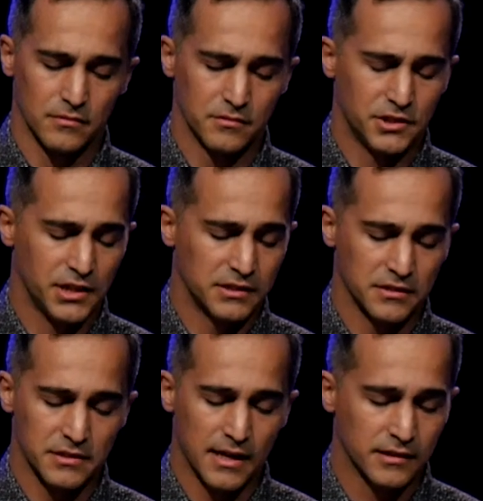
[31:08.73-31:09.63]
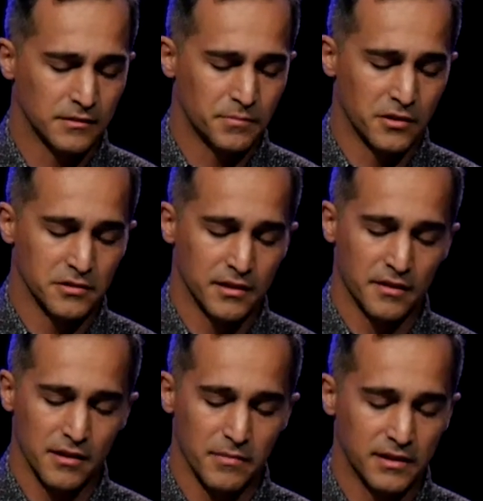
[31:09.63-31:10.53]
Jesus is not a good person. I
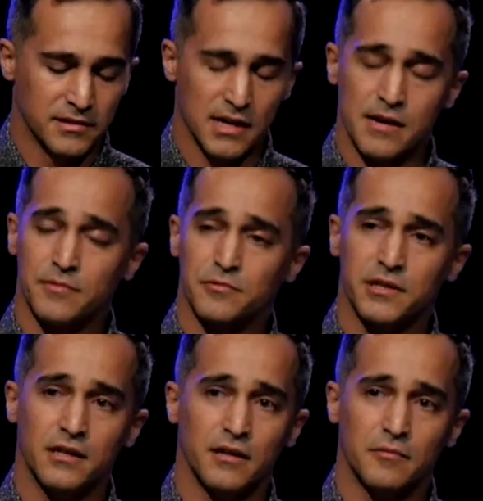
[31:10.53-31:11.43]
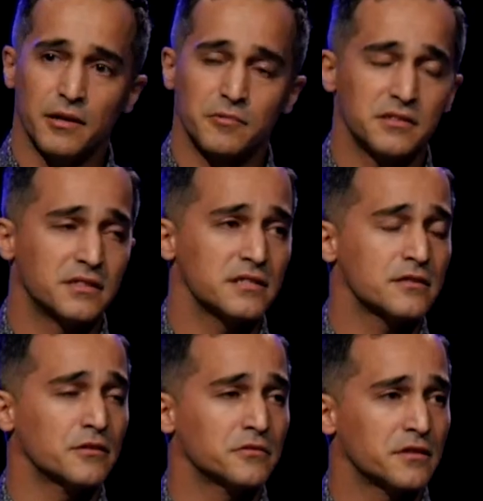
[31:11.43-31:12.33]
think many times we resist
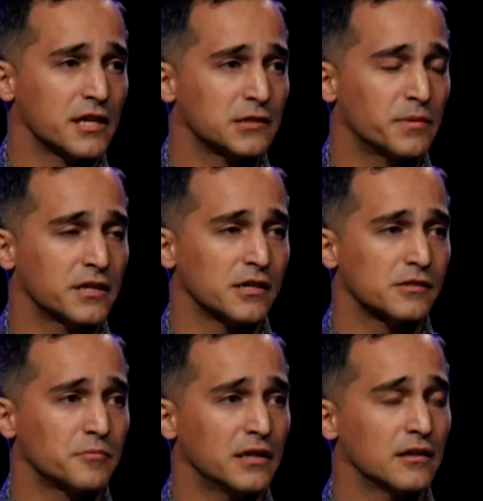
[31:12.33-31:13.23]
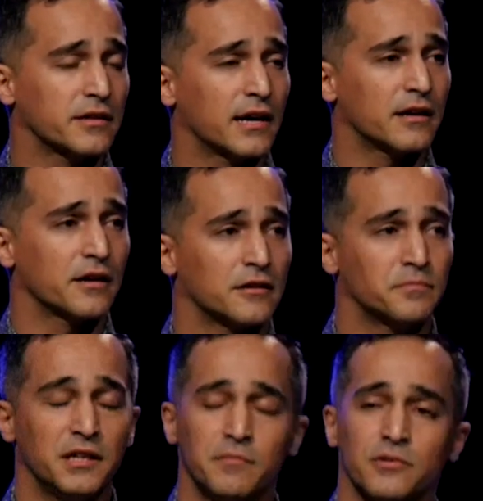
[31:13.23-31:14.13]
those things because we look at other
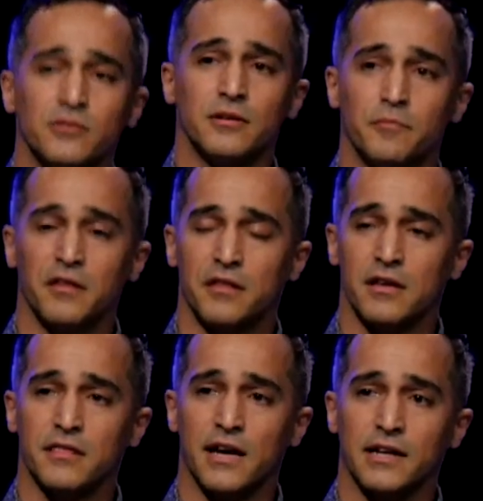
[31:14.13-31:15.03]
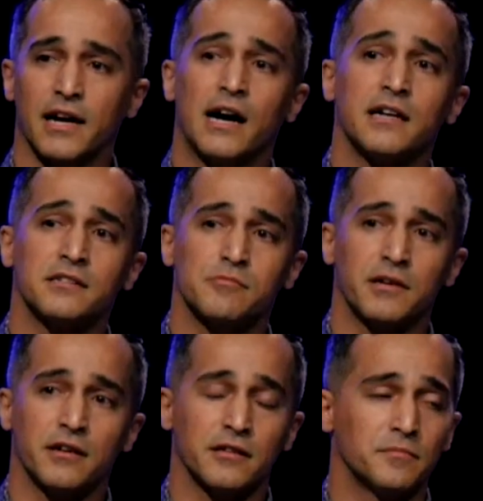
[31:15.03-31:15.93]
people and we think that God is what
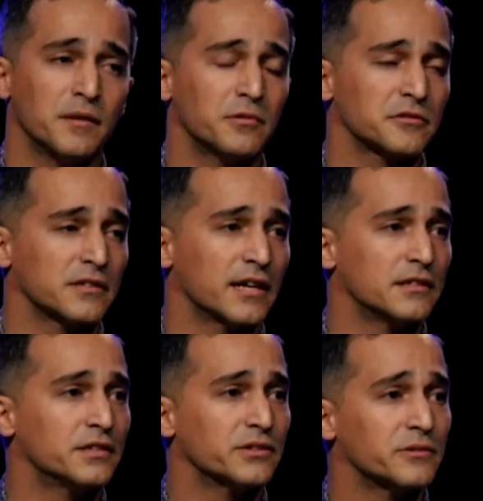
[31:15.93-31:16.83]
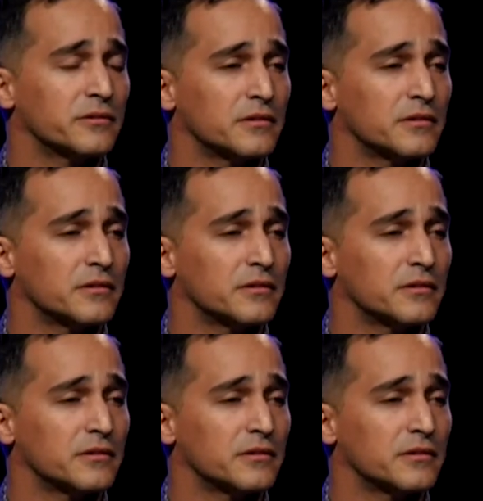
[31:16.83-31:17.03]
other people say and do.